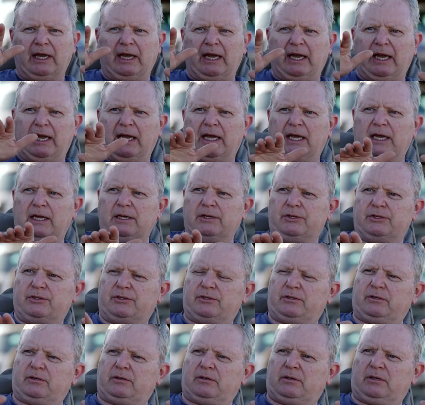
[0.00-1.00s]

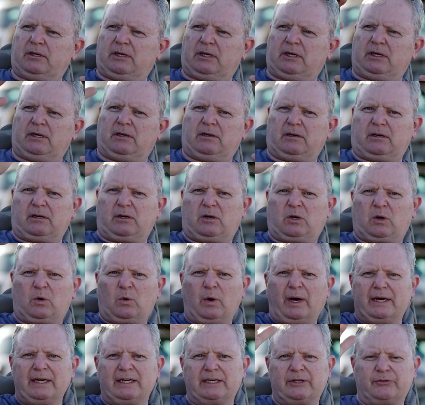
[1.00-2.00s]
and
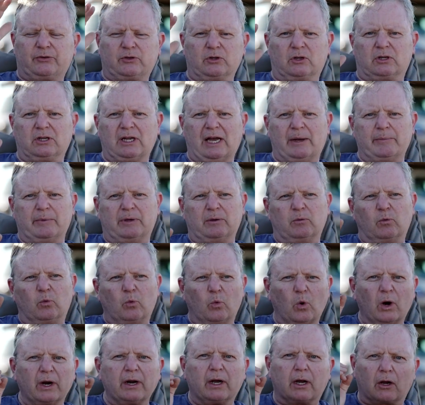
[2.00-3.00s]
quite a difficult climb. And
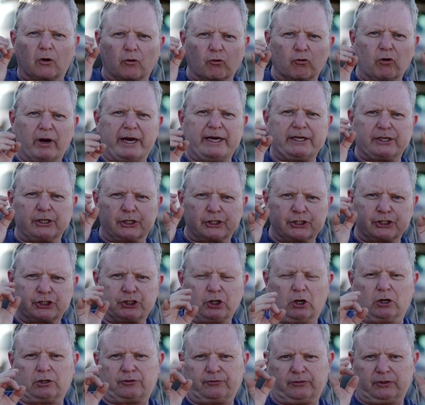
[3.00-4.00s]
what a great
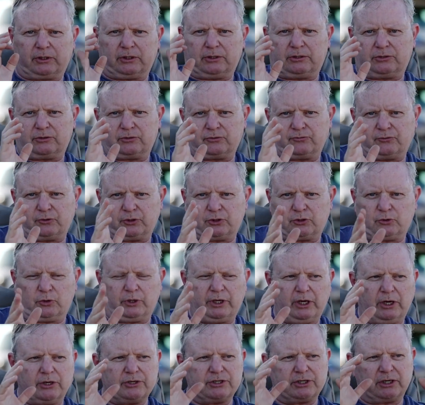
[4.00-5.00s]
shot for
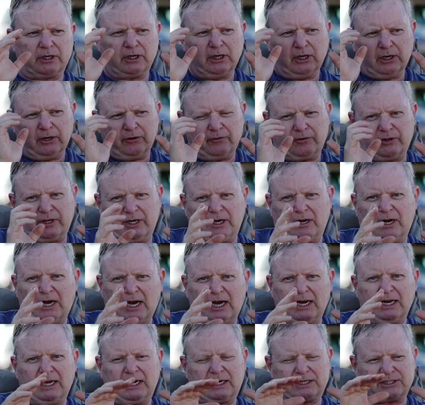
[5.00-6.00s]
Toyota, for their
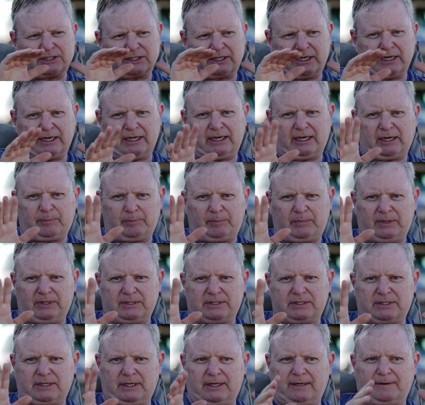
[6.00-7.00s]
Hilux, getting up
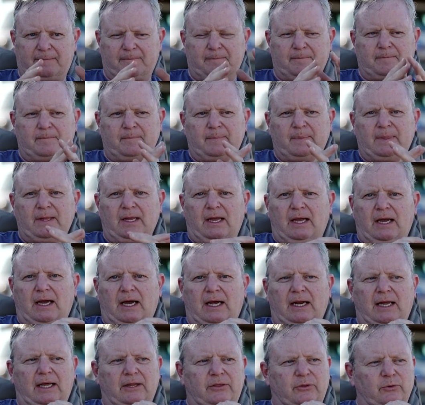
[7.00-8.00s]
this thing.
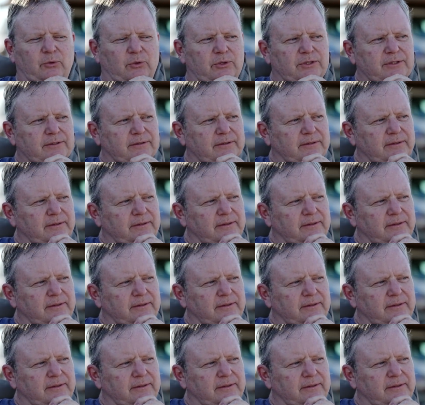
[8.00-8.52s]
And I thought,